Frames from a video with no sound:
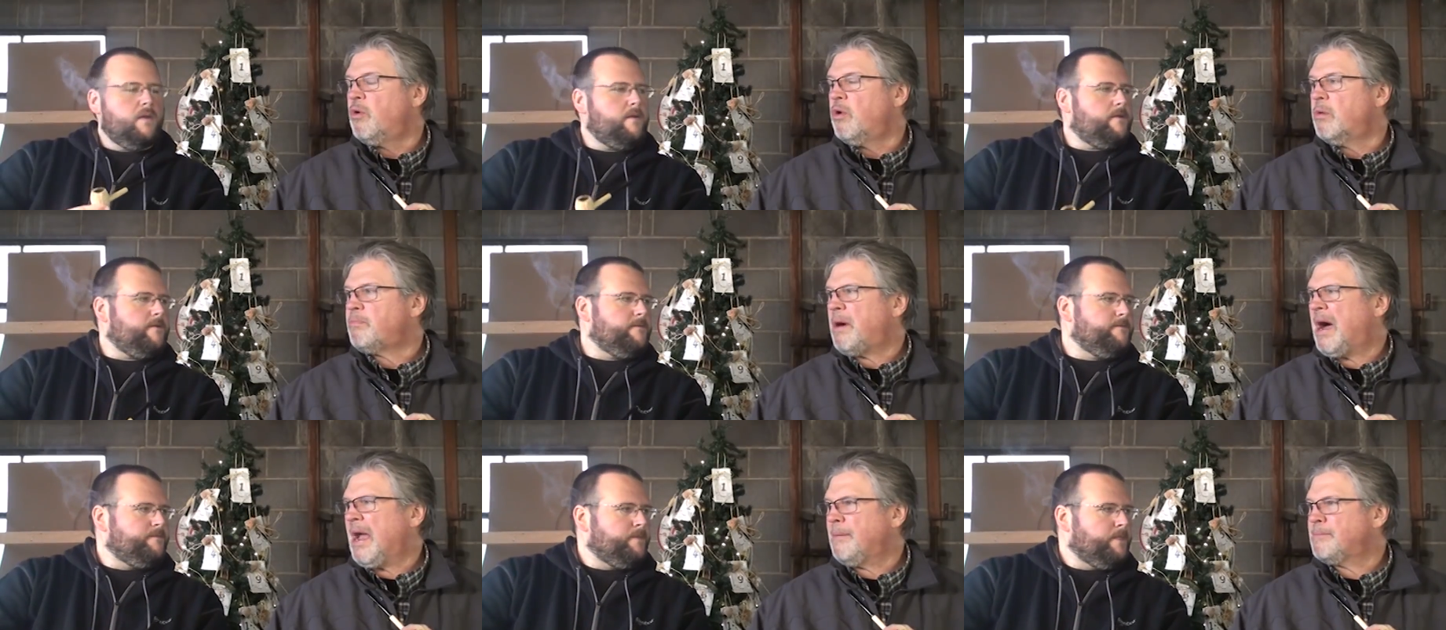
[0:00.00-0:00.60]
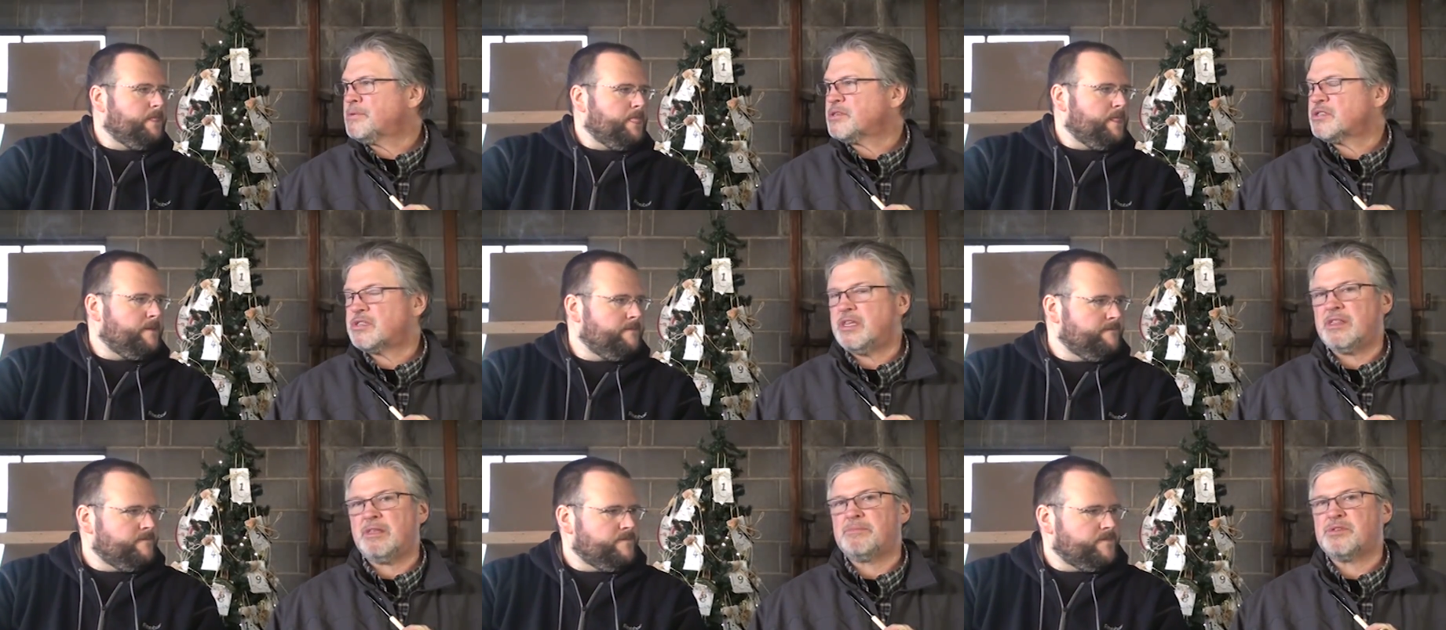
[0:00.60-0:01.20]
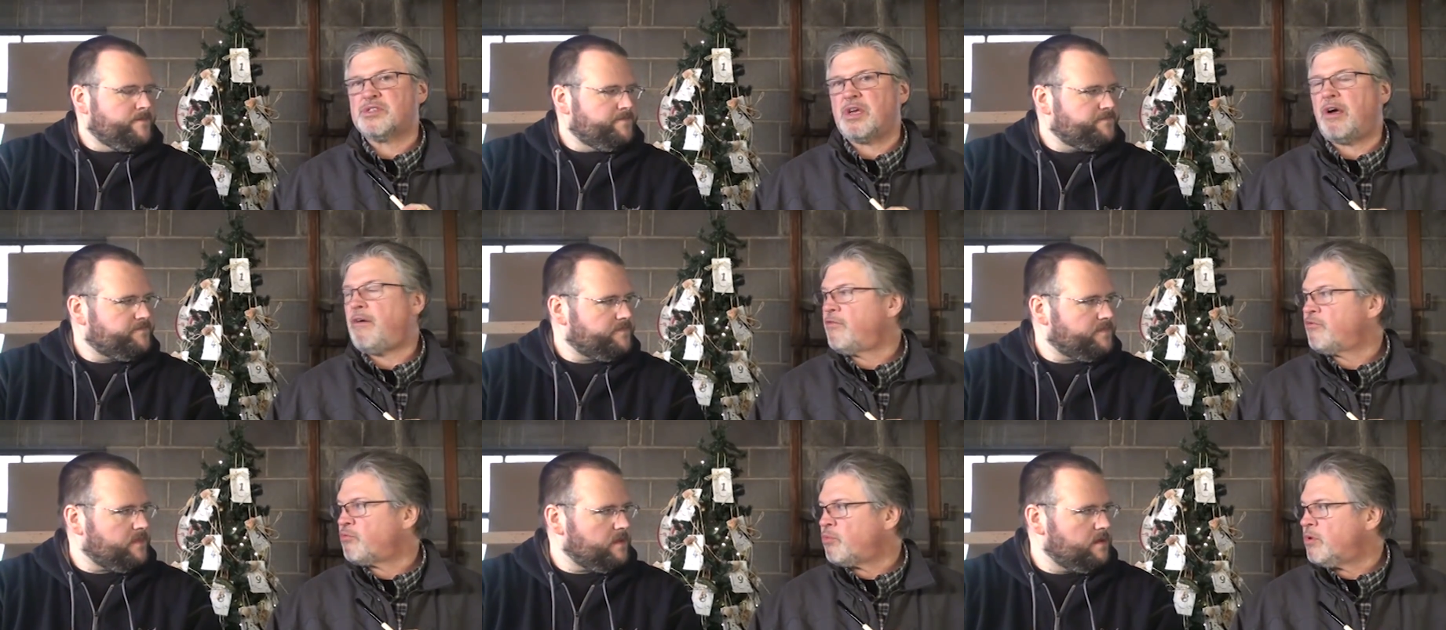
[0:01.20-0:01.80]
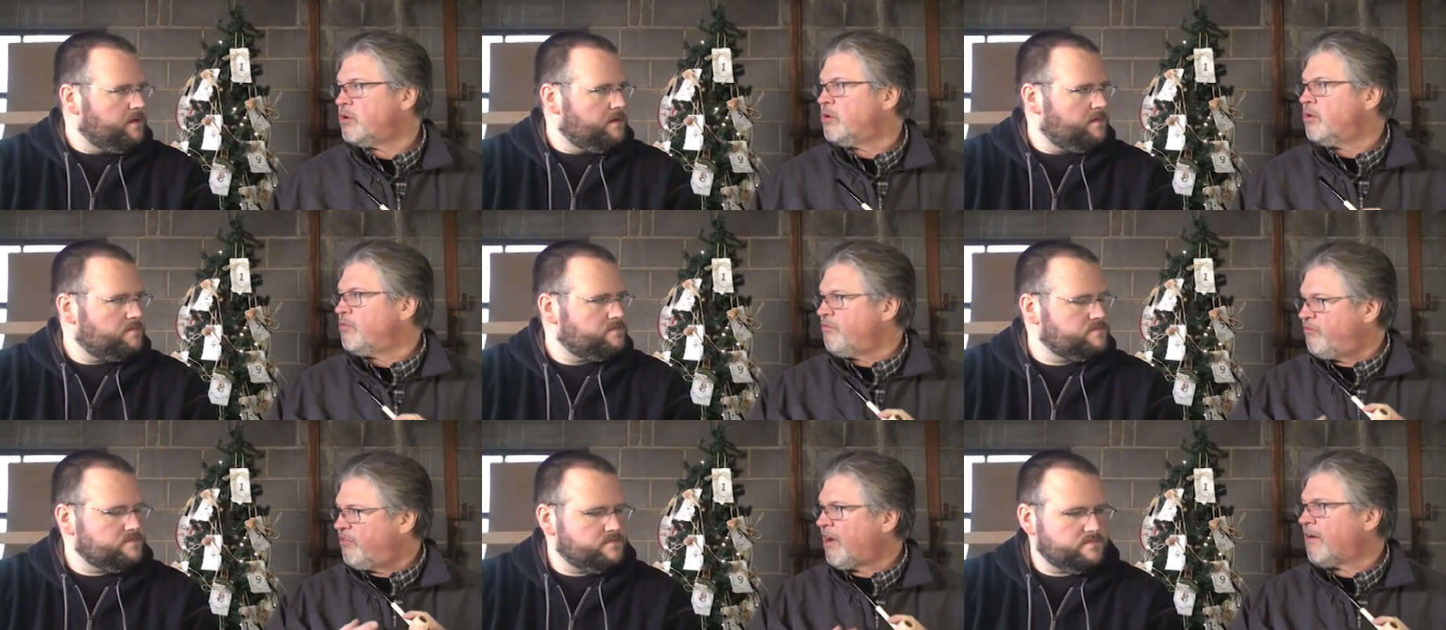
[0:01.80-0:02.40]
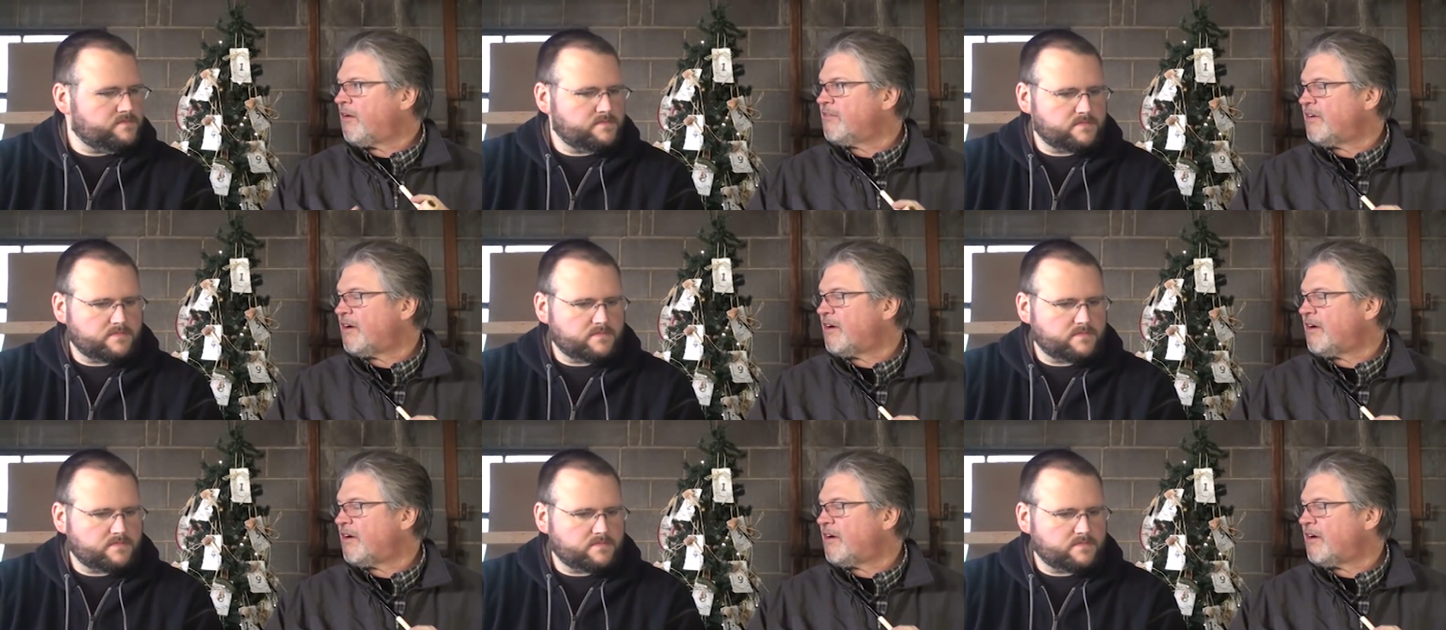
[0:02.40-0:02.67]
Speaker 1: or pipes that themselves were very,